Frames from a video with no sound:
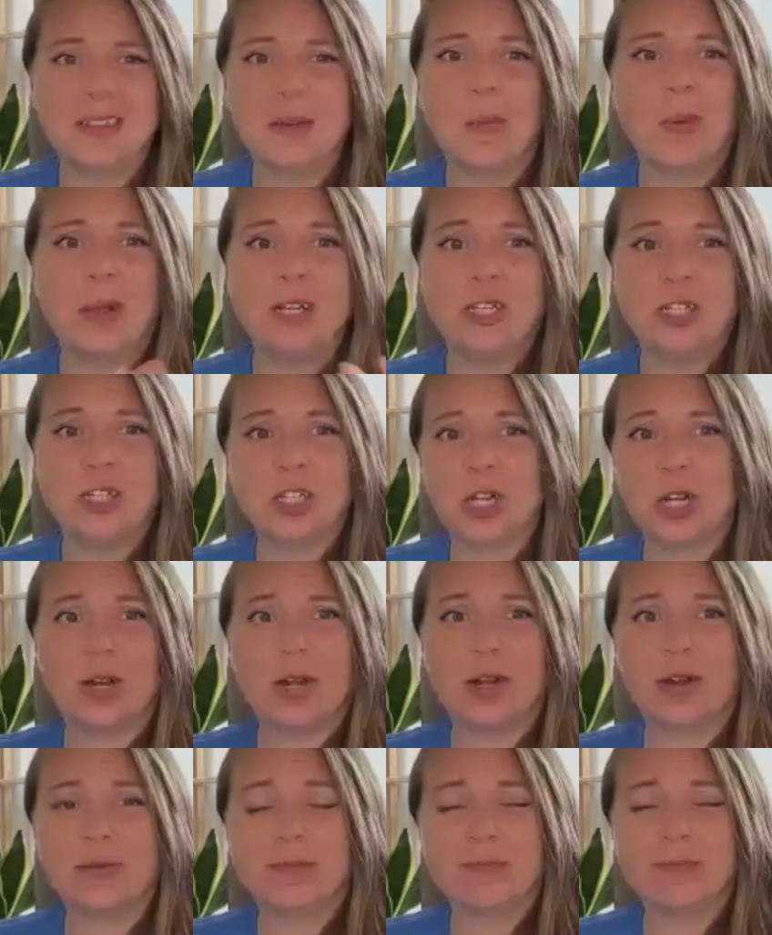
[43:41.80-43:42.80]
the
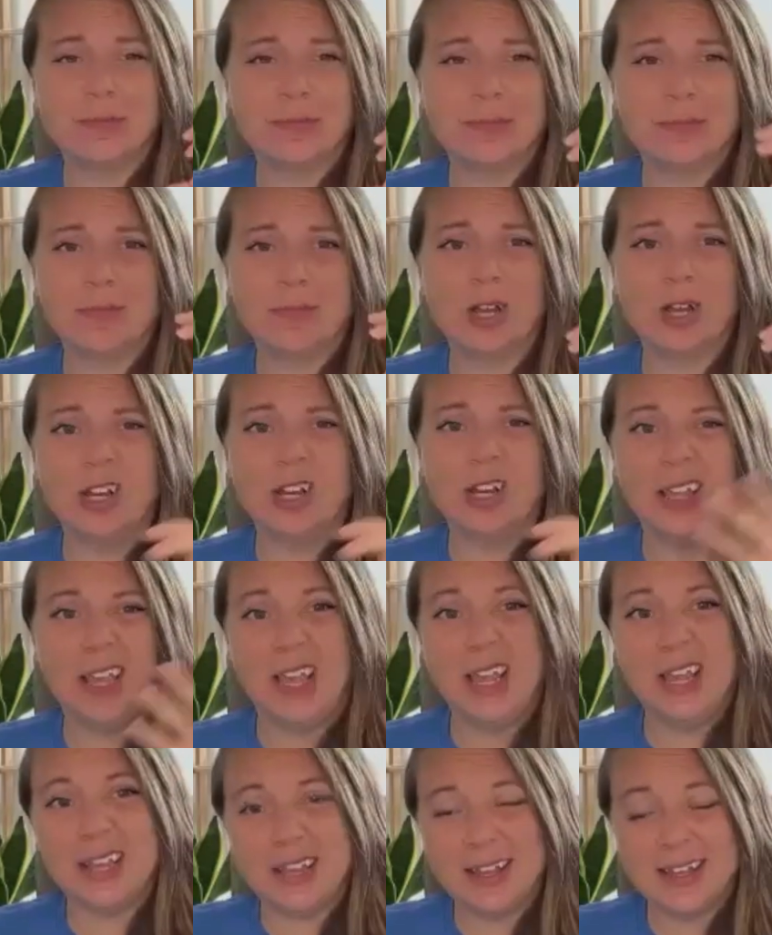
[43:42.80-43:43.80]
winter
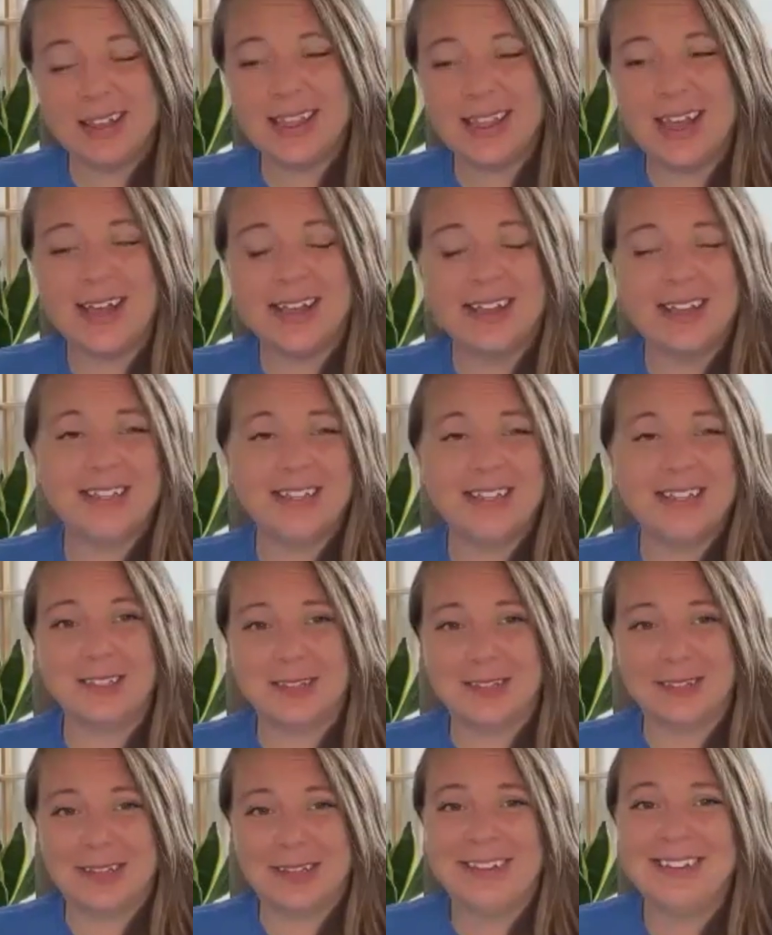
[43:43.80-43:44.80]
ick that
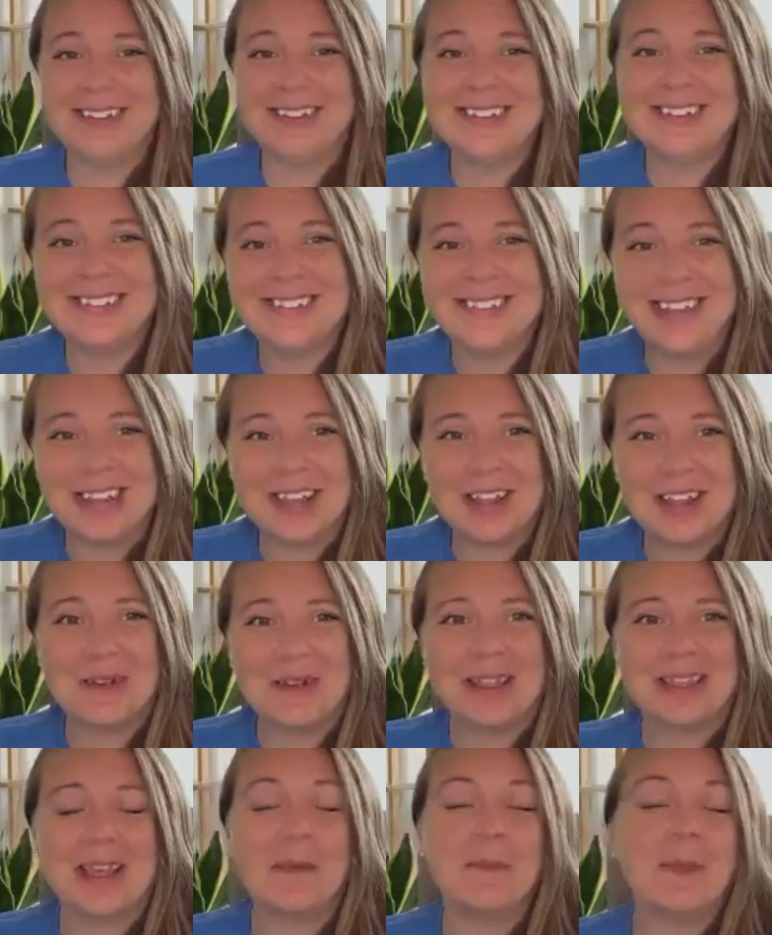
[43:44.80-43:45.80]
is sticking
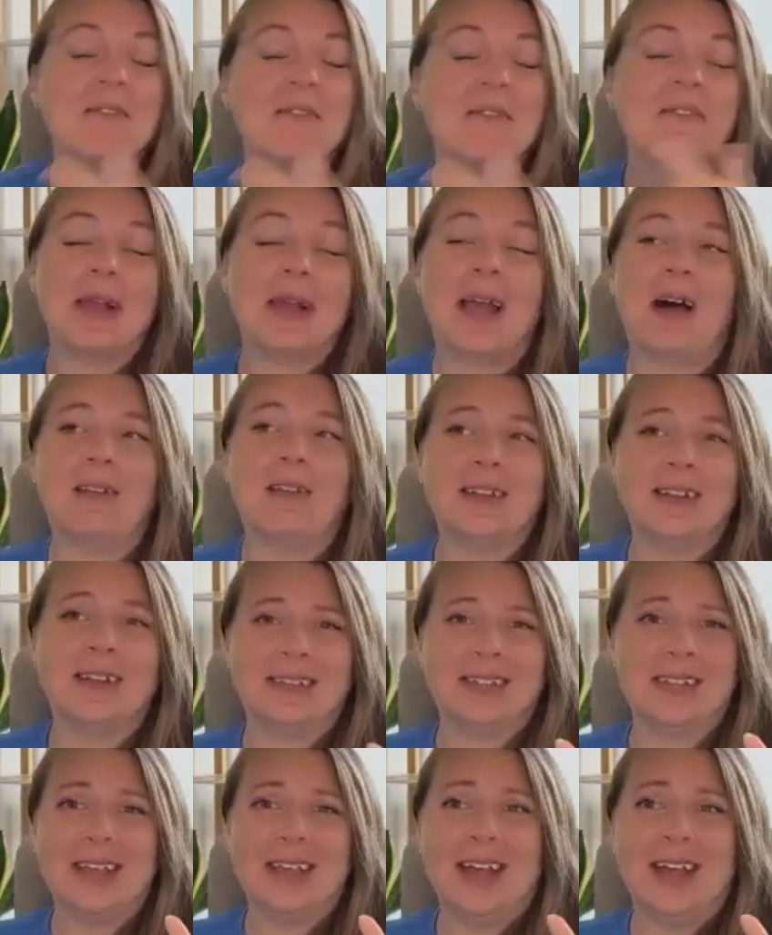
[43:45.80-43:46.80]
with them. Even my
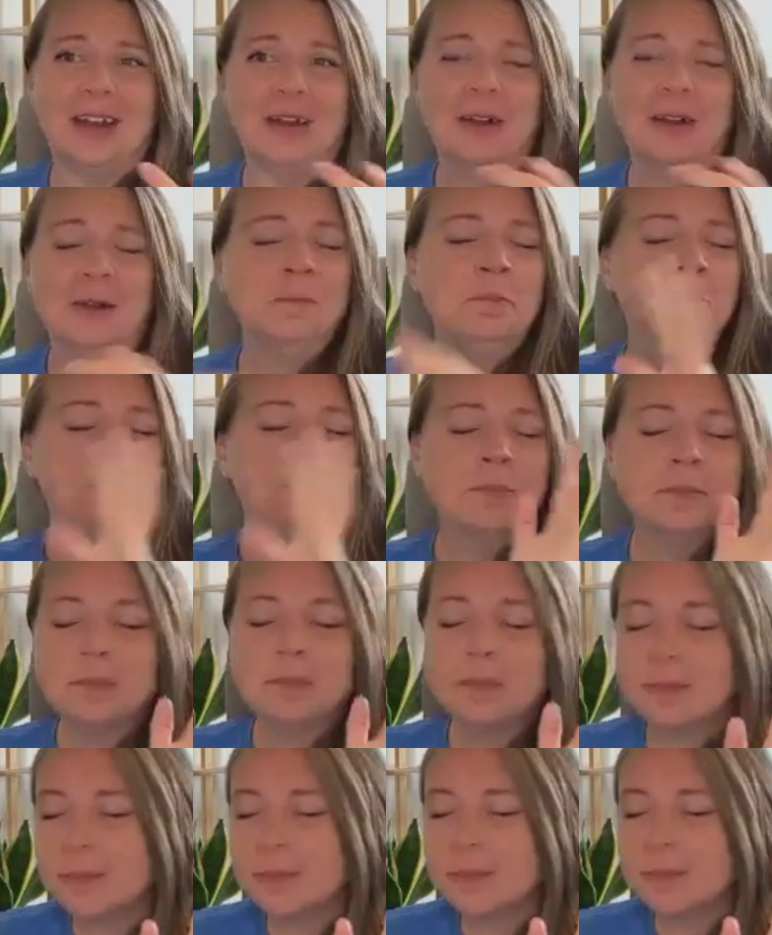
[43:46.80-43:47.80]
eldest, he had
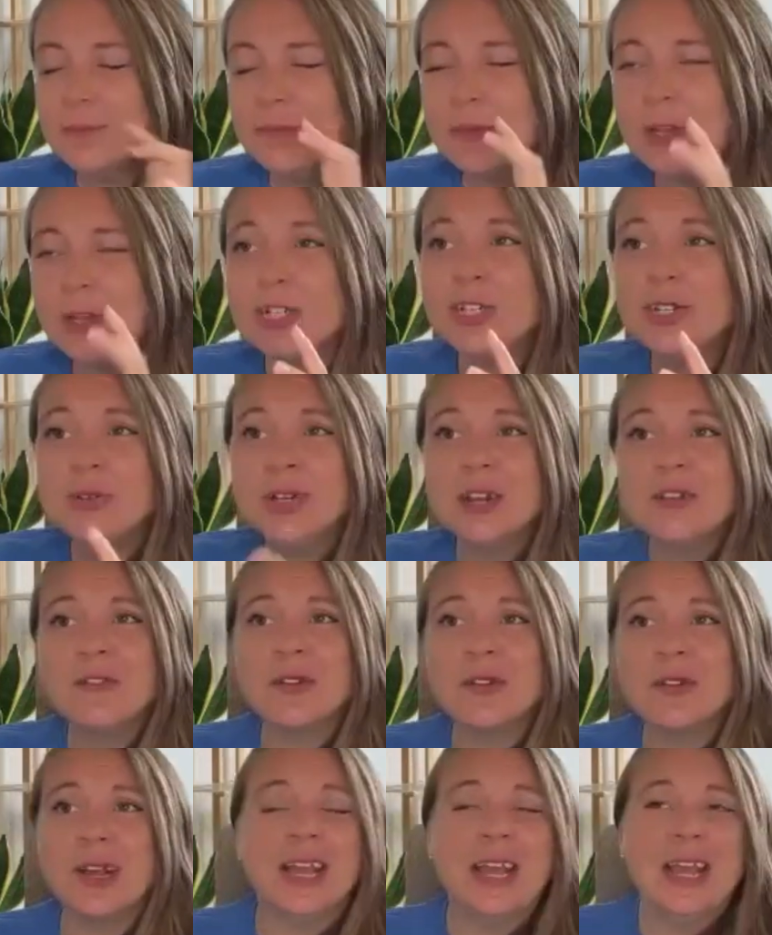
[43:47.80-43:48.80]
2
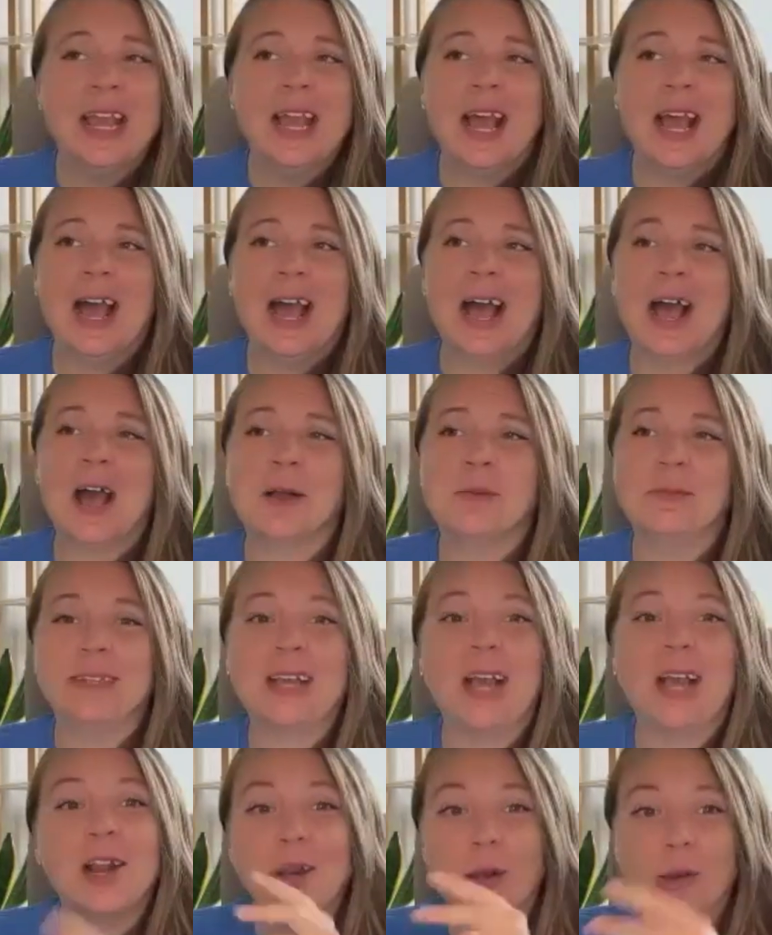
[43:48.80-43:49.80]
different
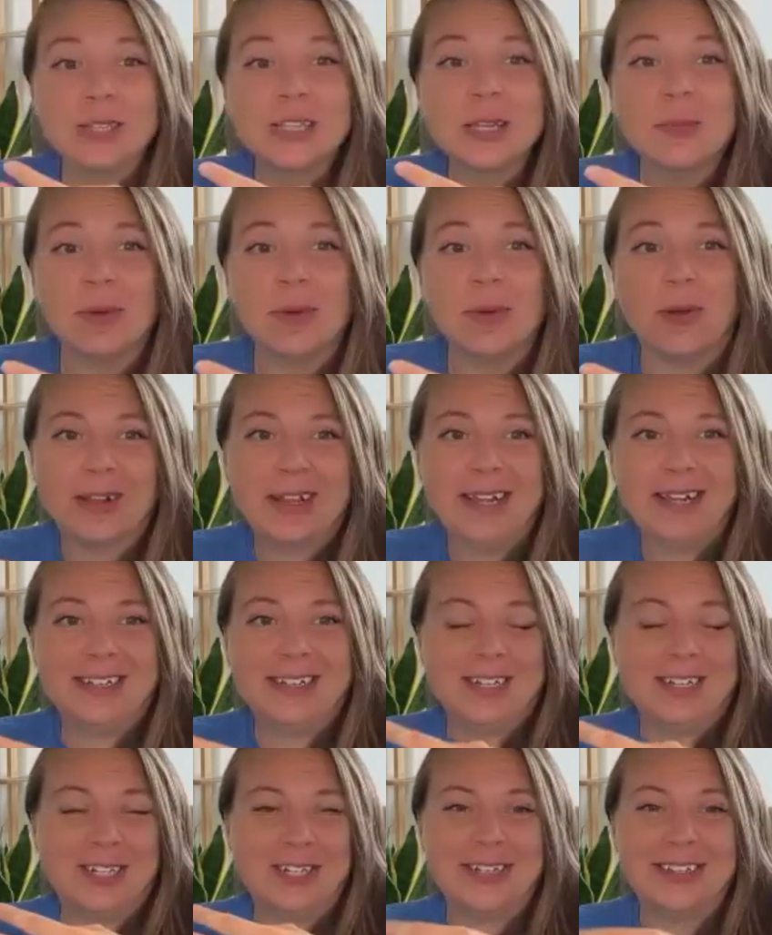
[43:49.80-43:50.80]
diagnosable
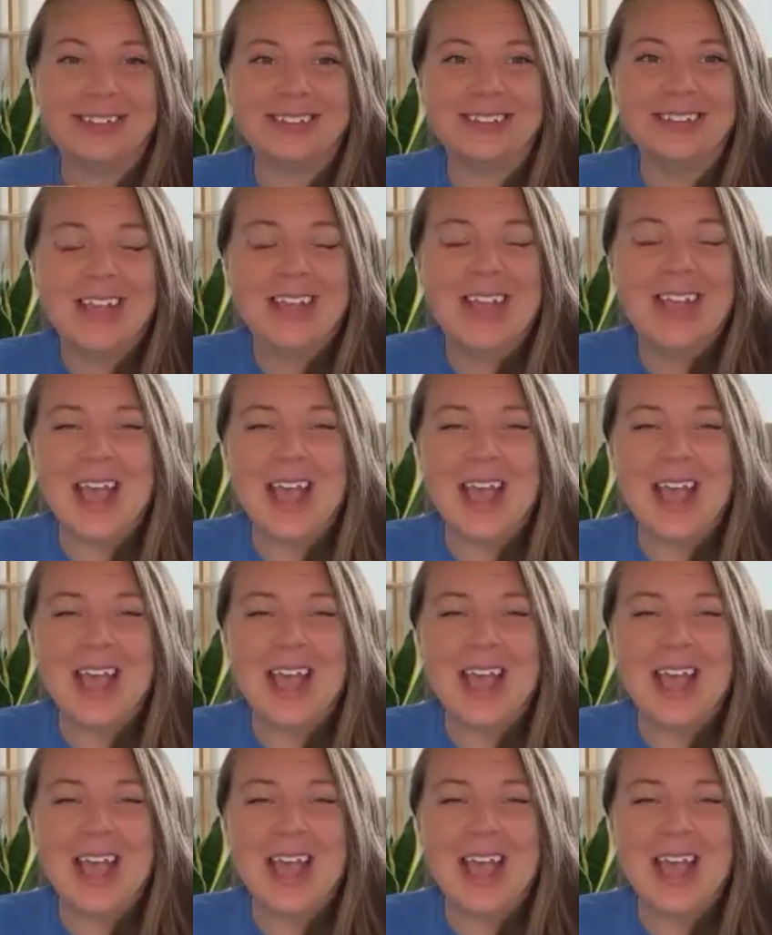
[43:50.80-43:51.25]
conditions.